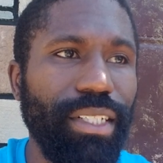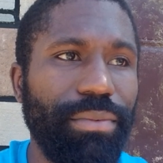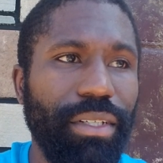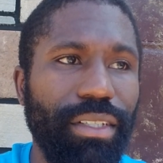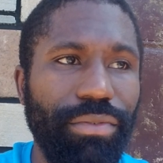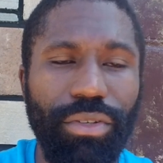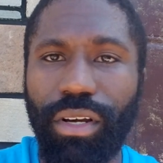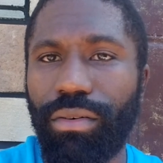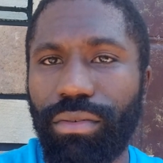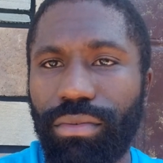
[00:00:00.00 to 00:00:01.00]
It's because if you
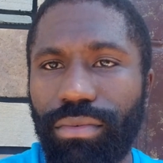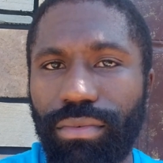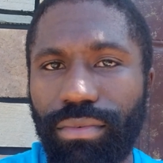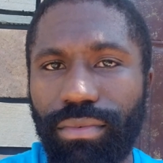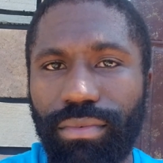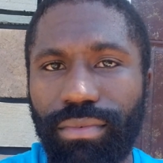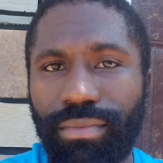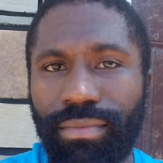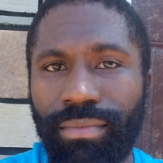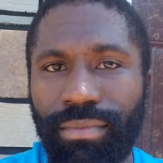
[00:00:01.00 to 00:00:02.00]
don't,
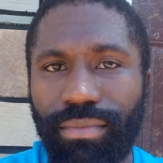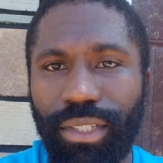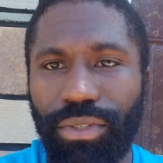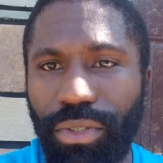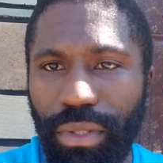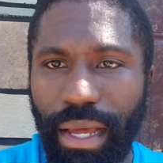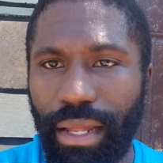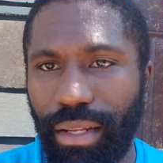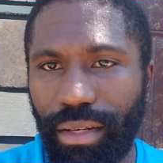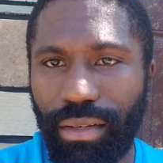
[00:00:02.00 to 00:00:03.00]
do
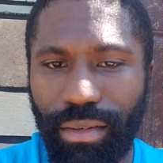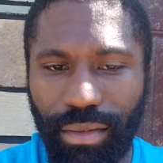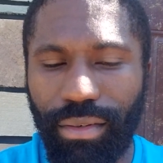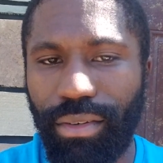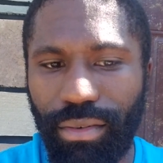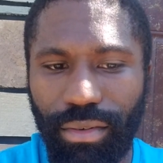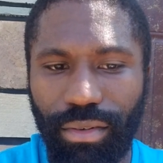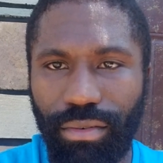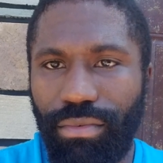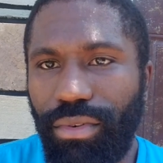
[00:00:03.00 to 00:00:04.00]
that, then
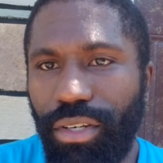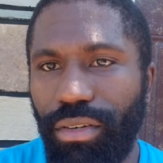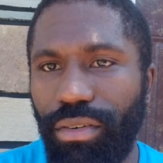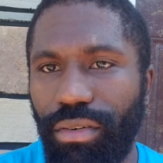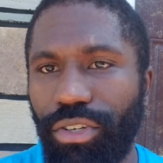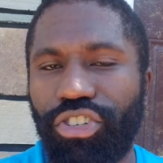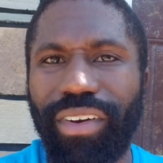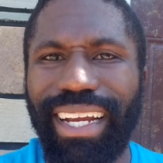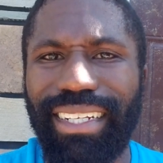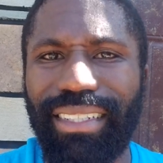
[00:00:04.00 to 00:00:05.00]
you're
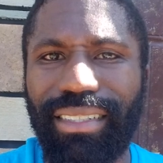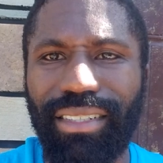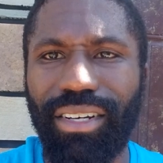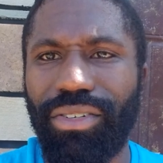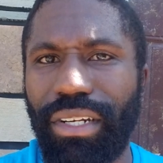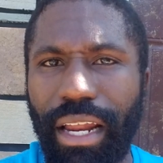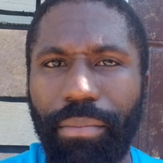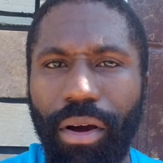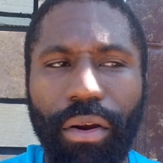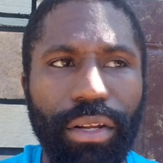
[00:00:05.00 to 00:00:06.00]
strange. You're not a
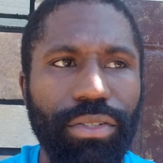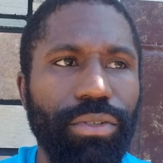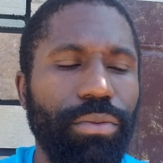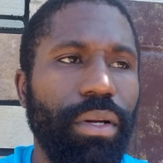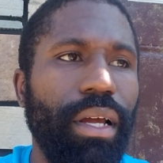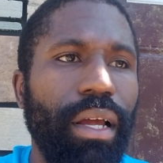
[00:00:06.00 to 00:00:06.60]
part of this group.